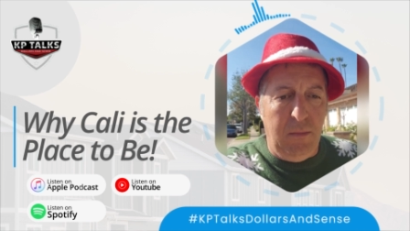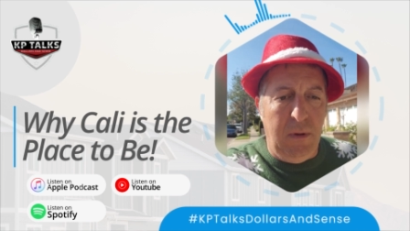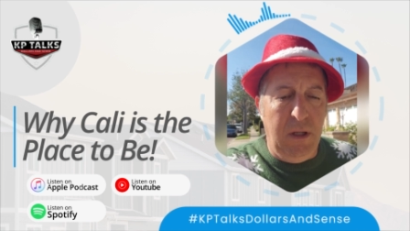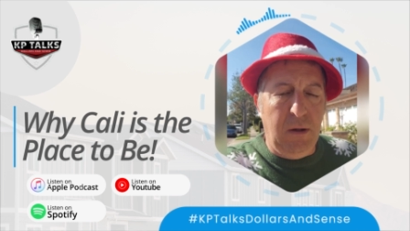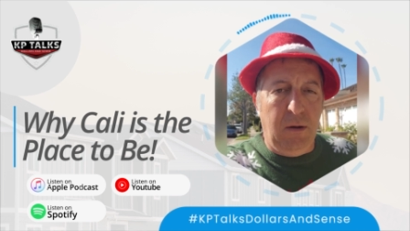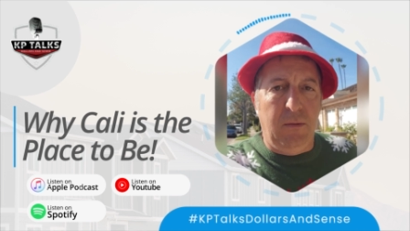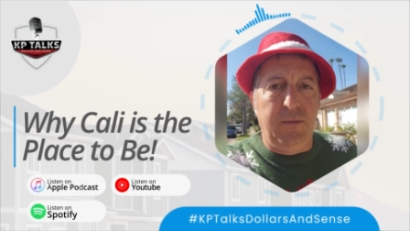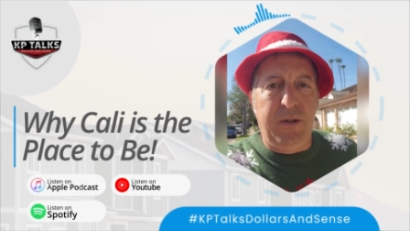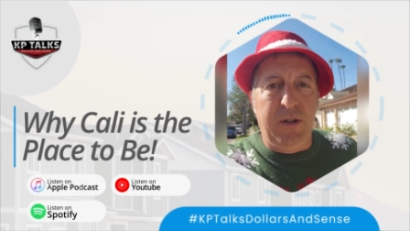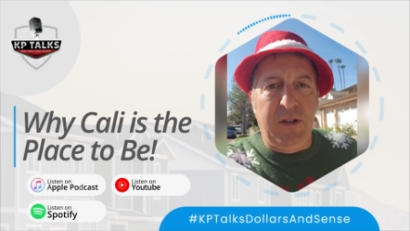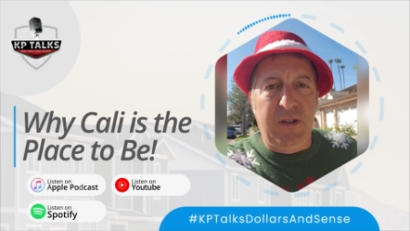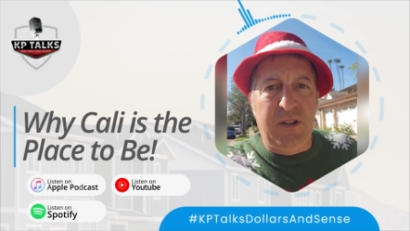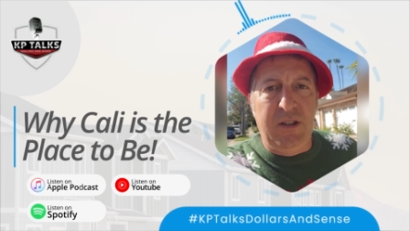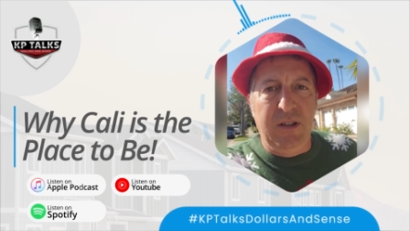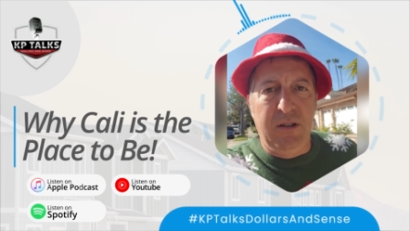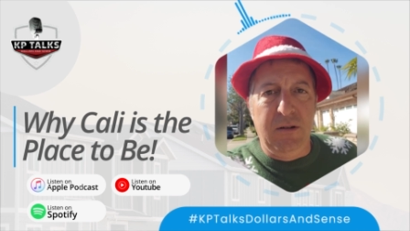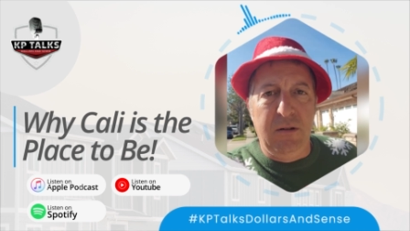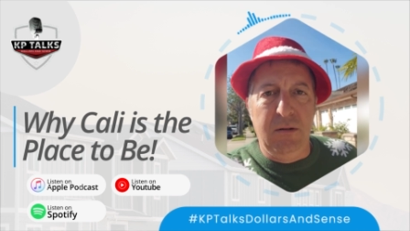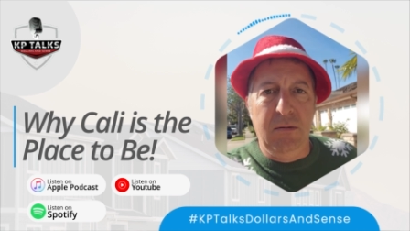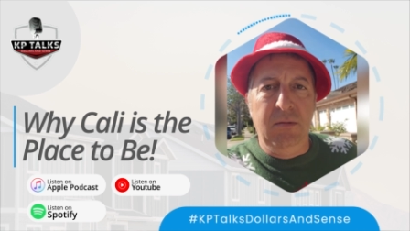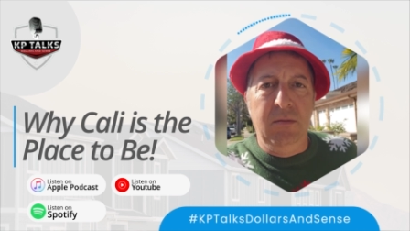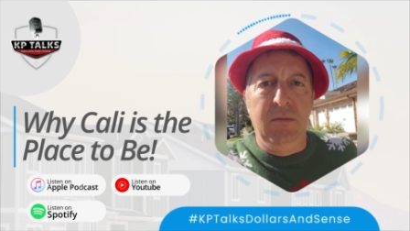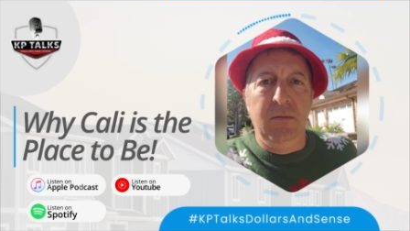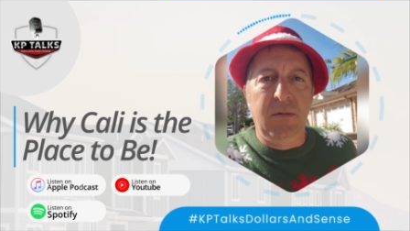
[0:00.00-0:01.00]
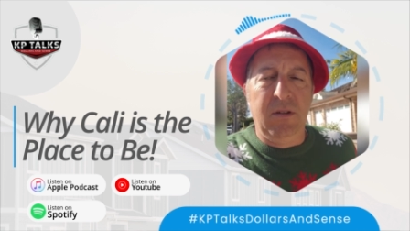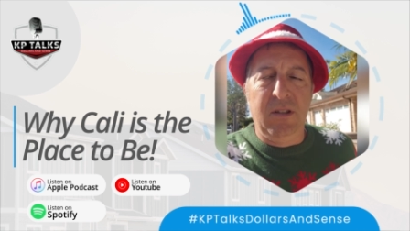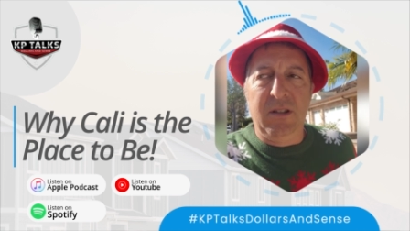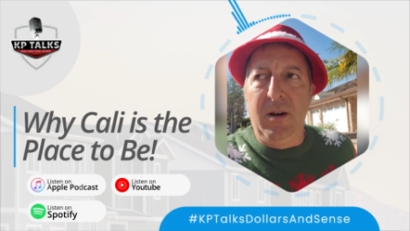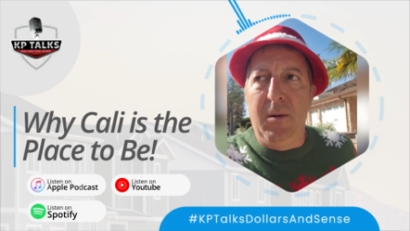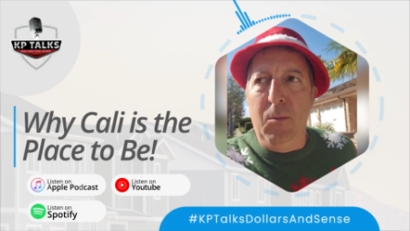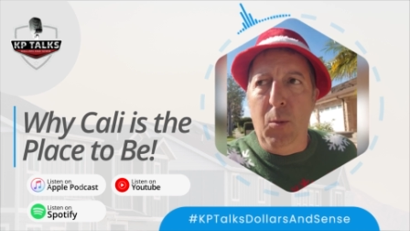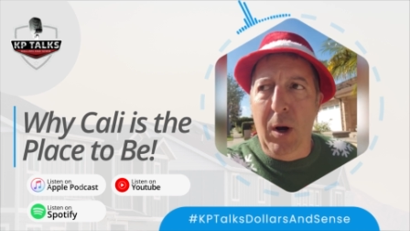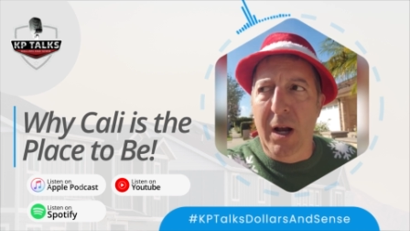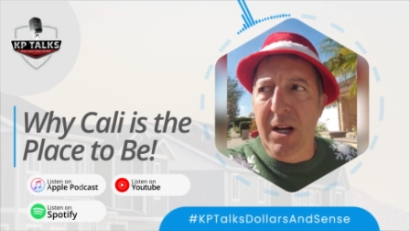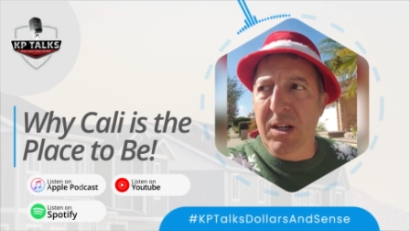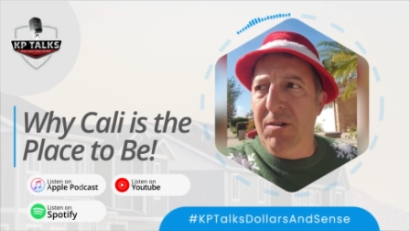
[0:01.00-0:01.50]
you know, there's still
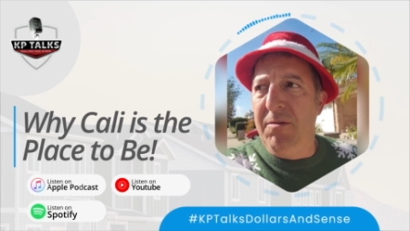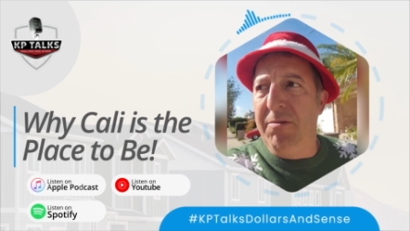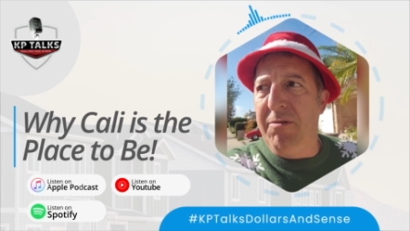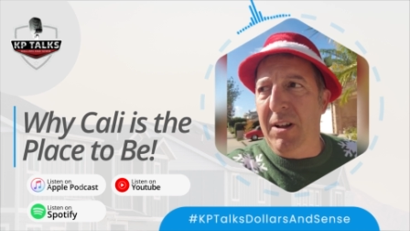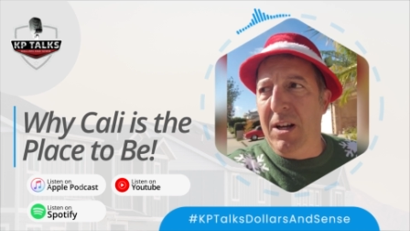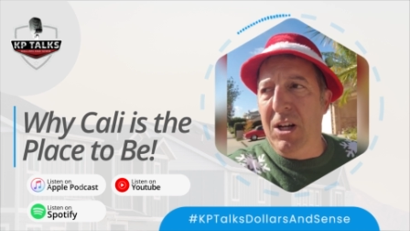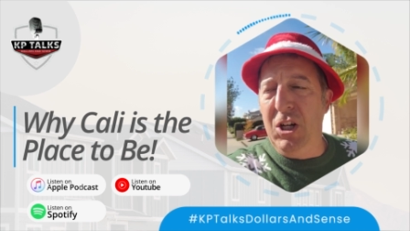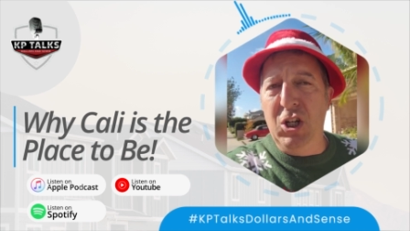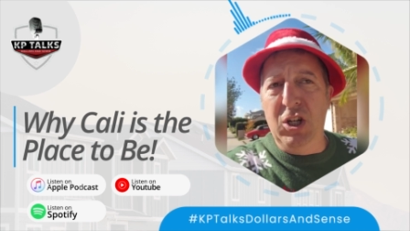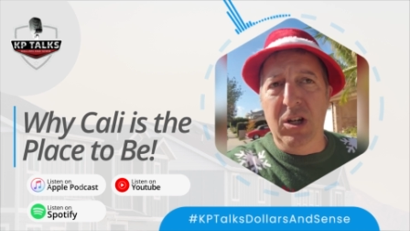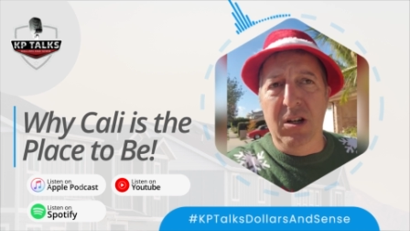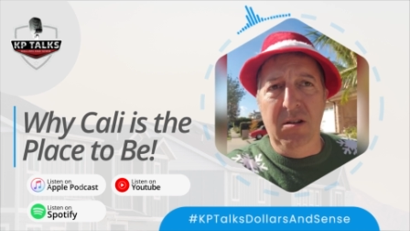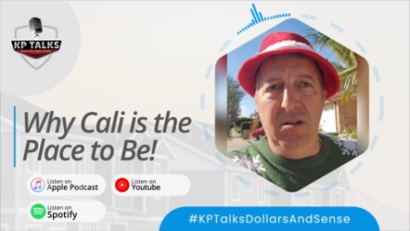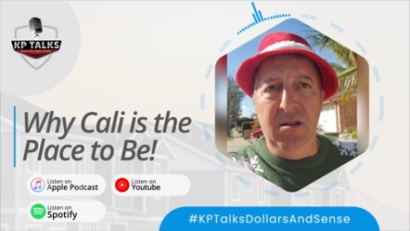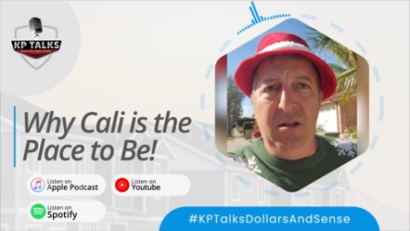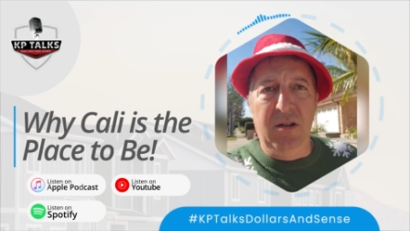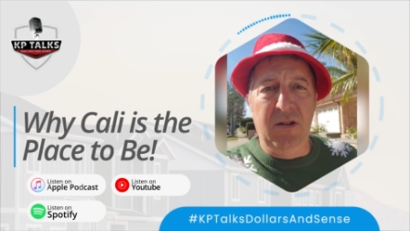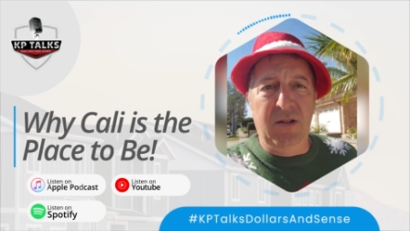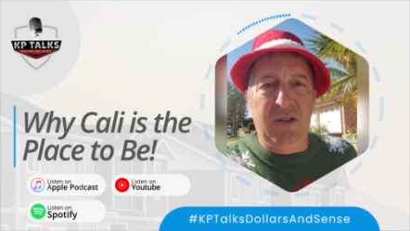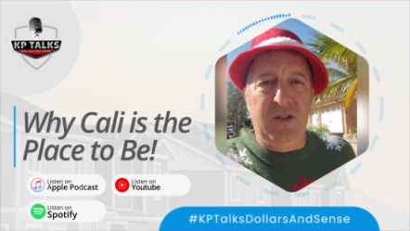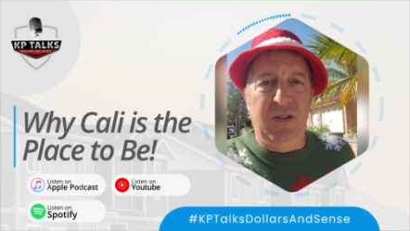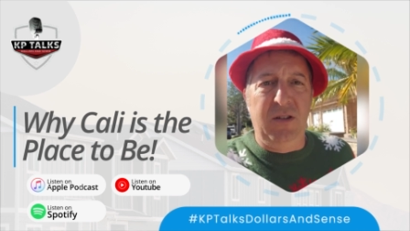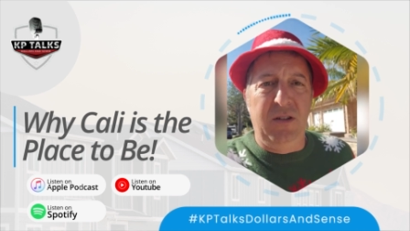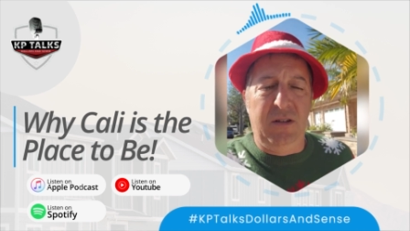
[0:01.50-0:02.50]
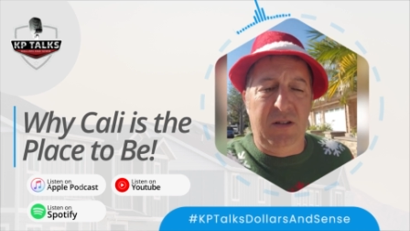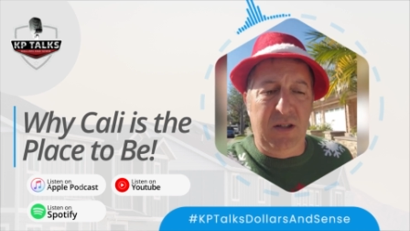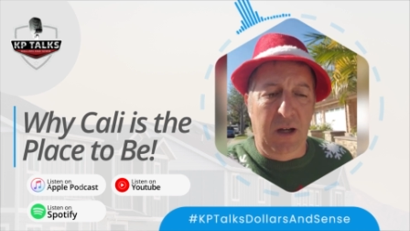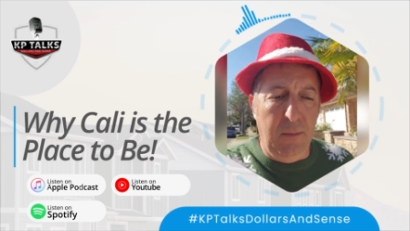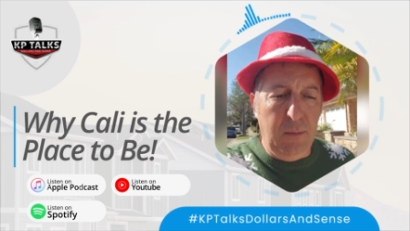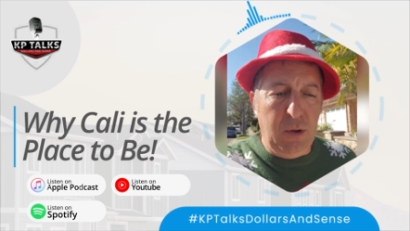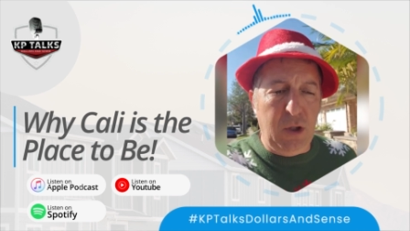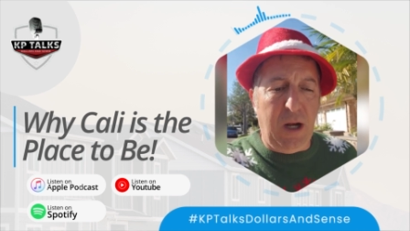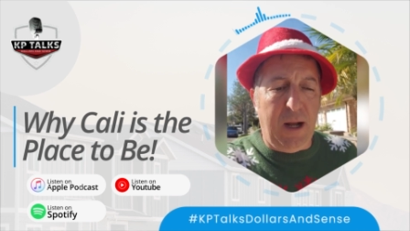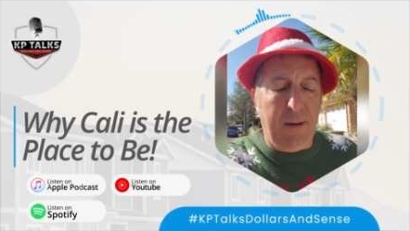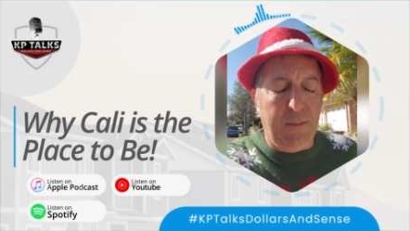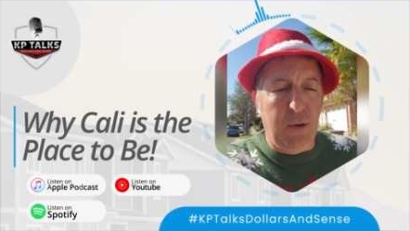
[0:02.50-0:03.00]
some wage inflation. There's some
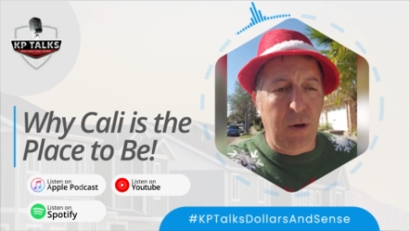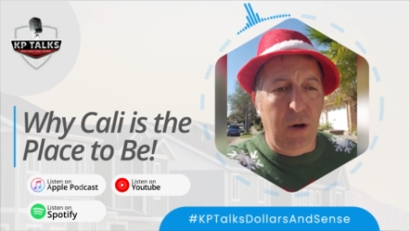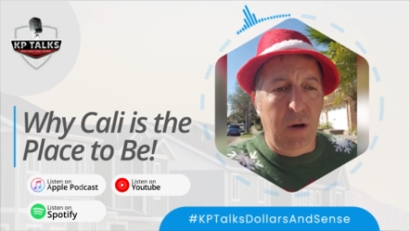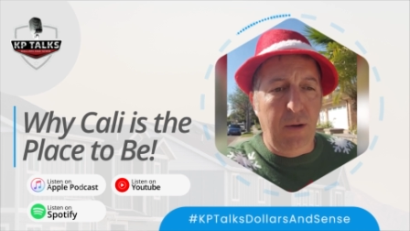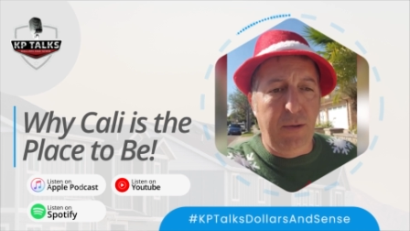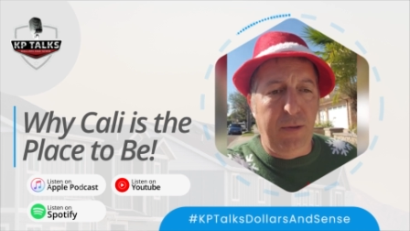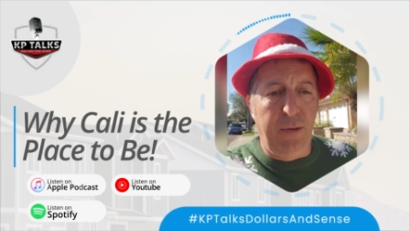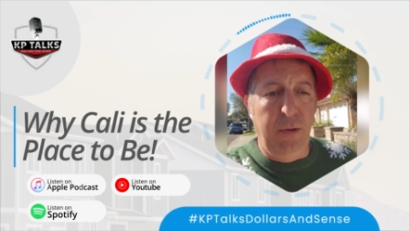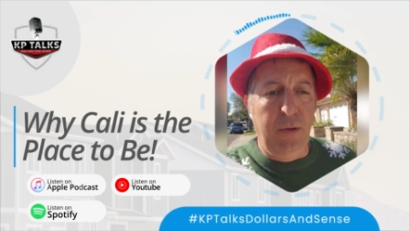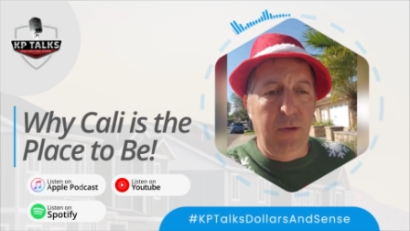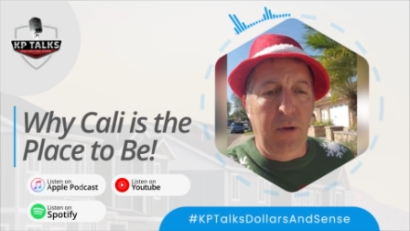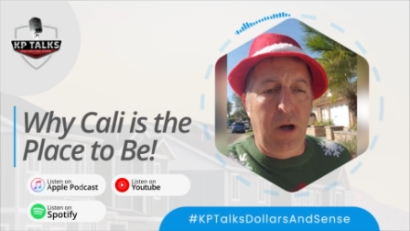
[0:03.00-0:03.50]
job growth.